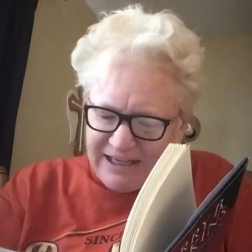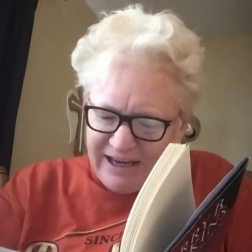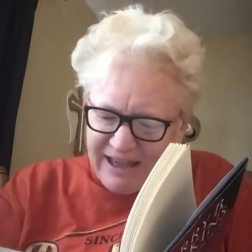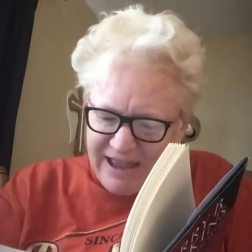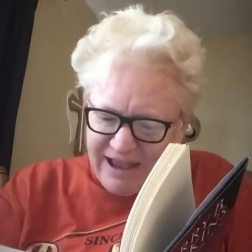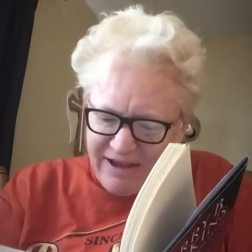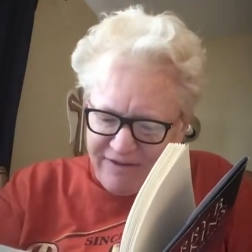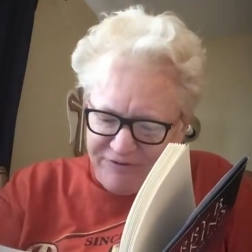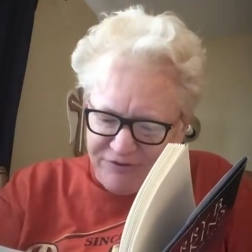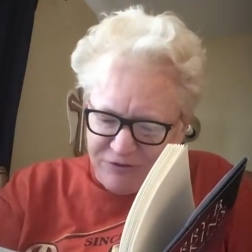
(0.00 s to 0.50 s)

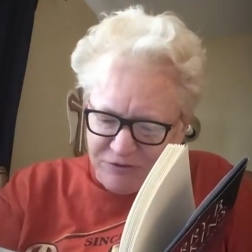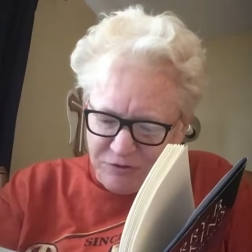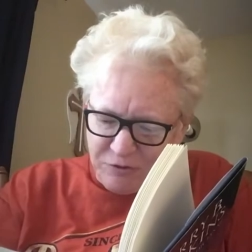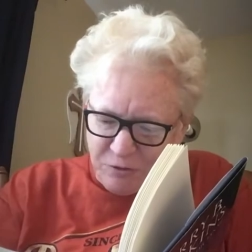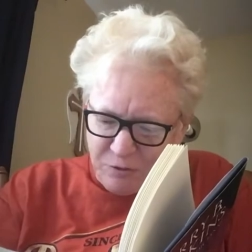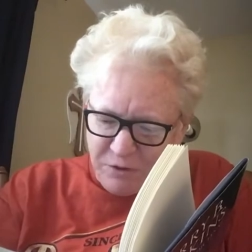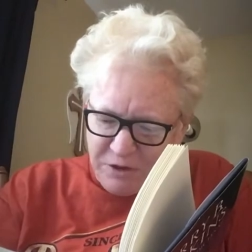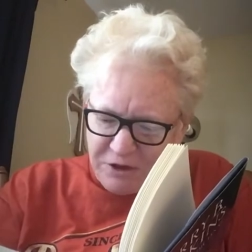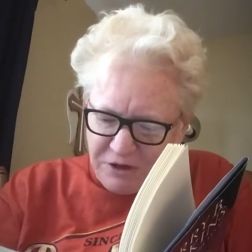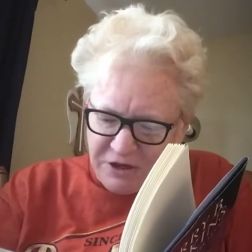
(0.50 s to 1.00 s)
left,
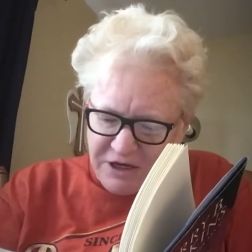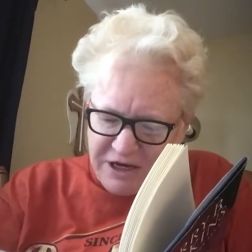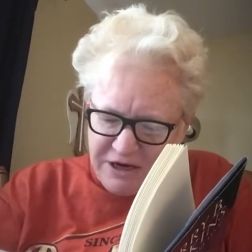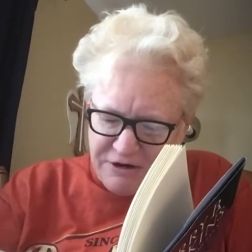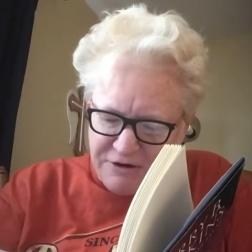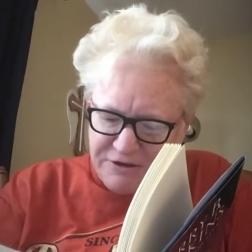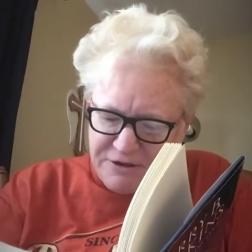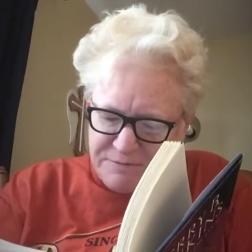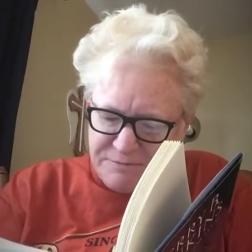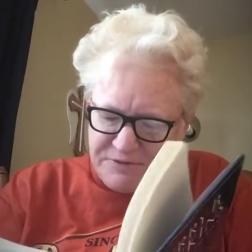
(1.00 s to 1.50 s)
we could
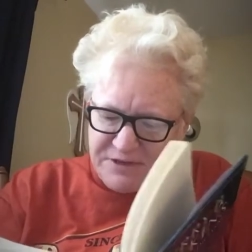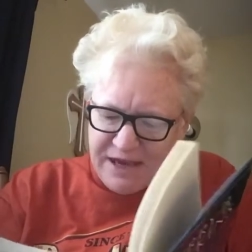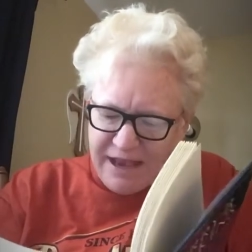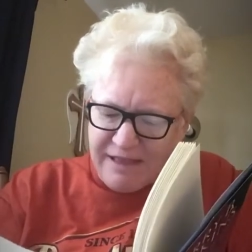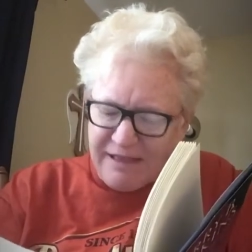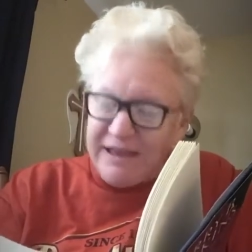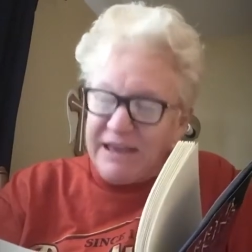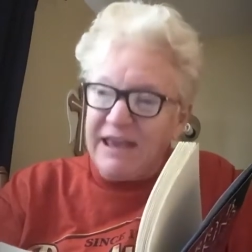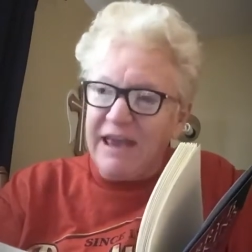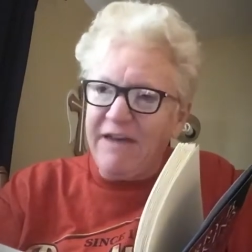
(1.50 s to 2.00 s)
hear them
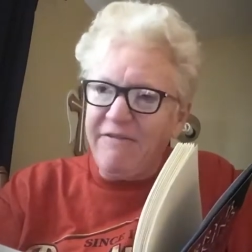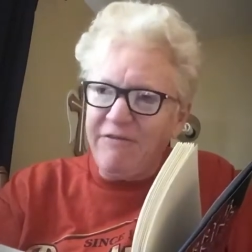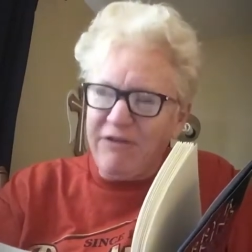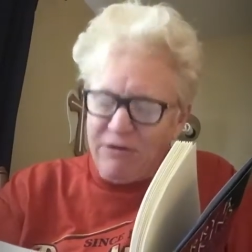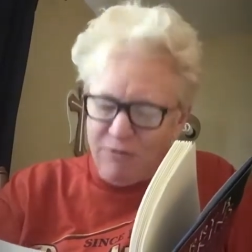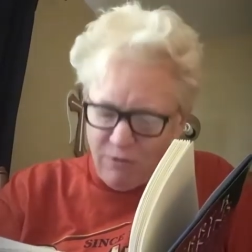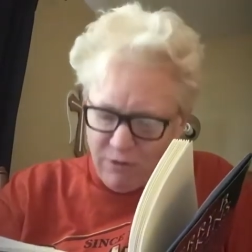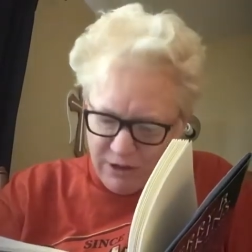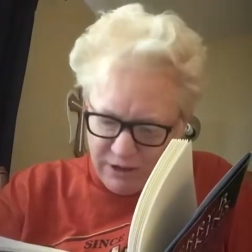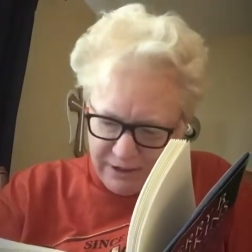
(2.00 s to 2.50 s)
telling
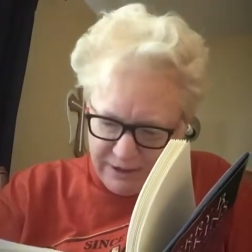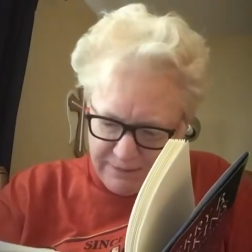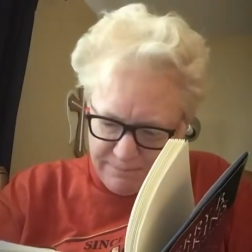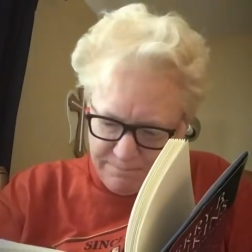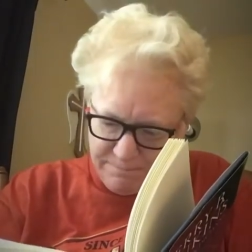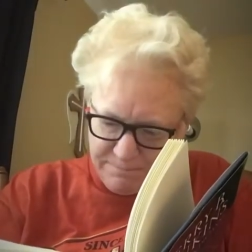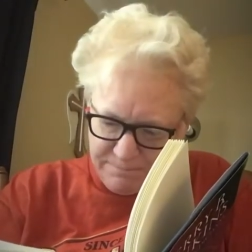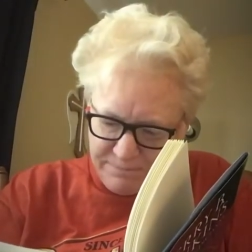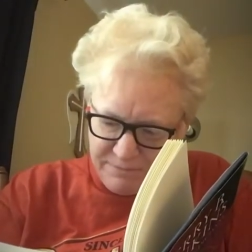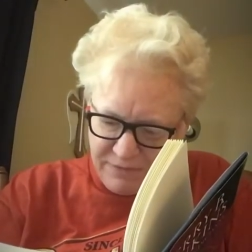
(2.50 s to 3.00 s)
everyone.
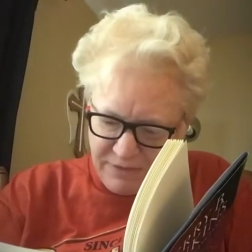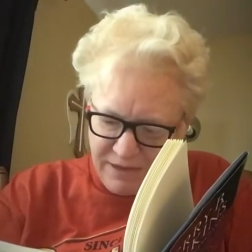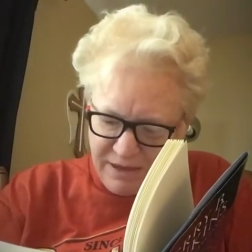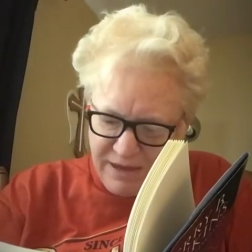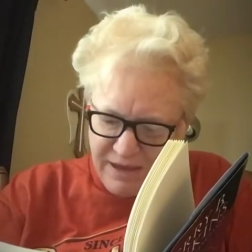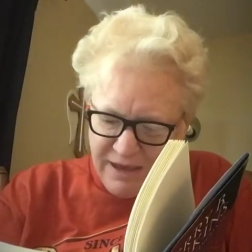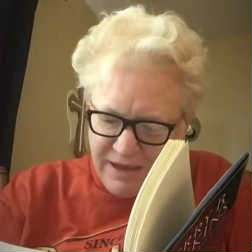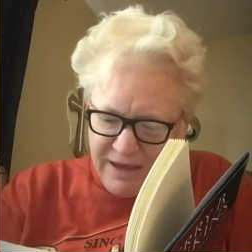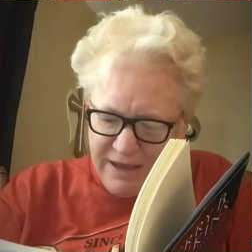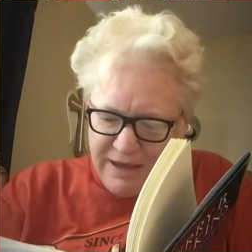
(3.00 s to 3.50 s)

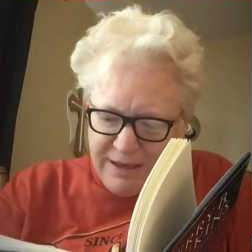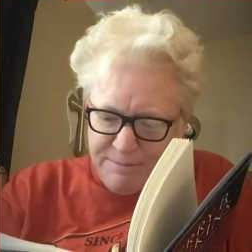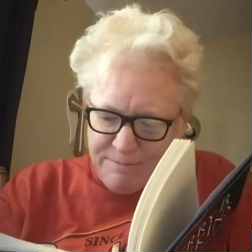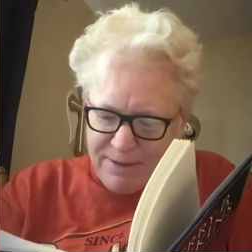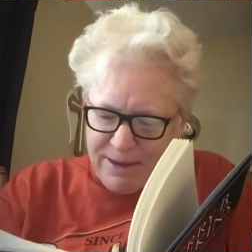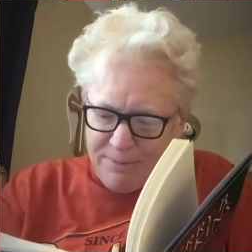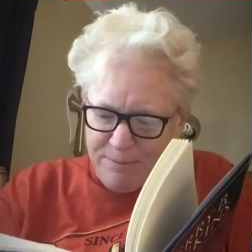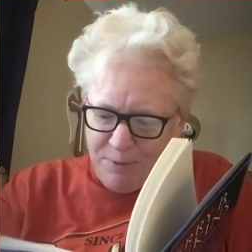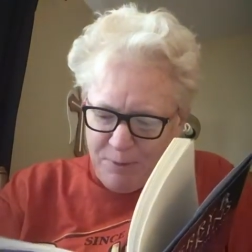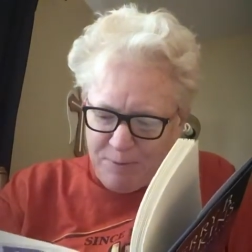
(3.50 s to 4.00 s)

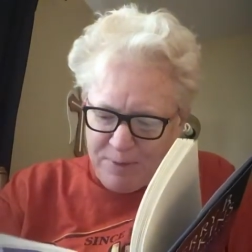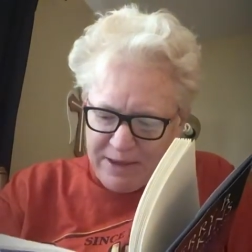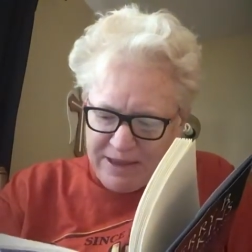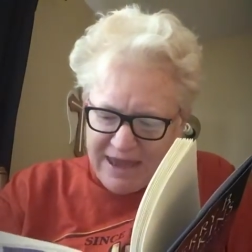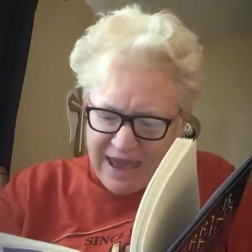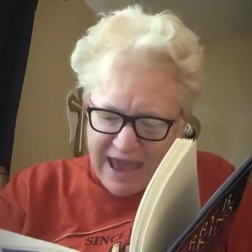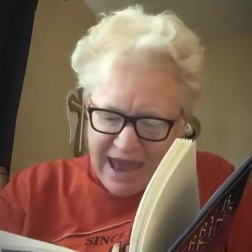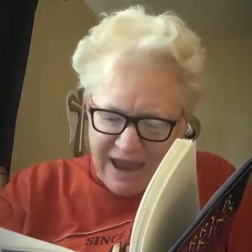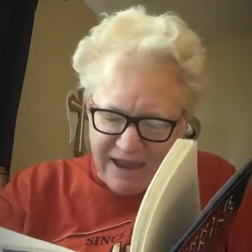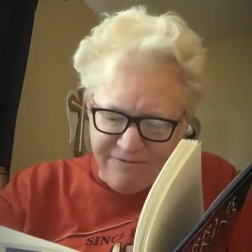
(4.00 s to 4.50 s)
People
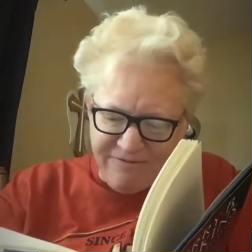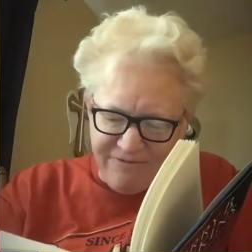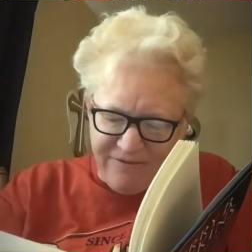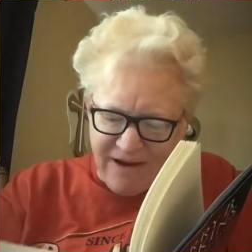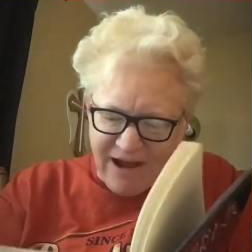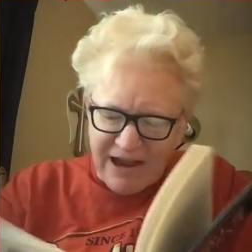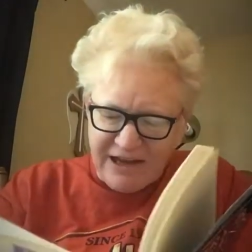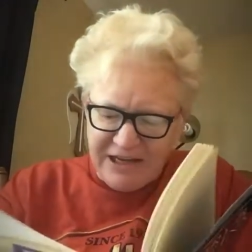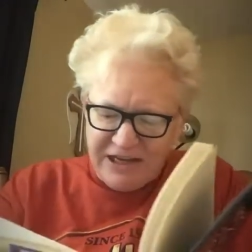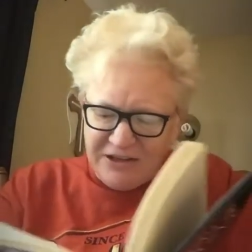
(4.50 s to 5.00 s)
began
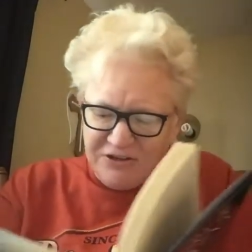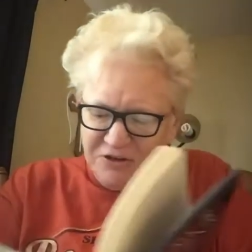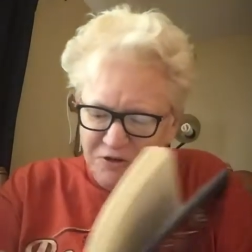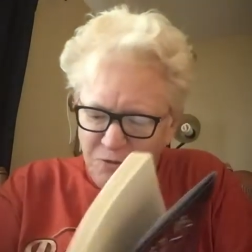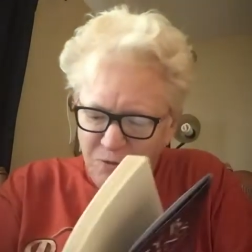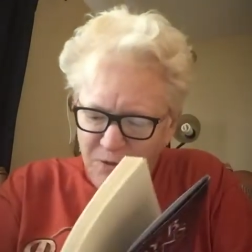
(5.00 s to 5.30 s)
finding their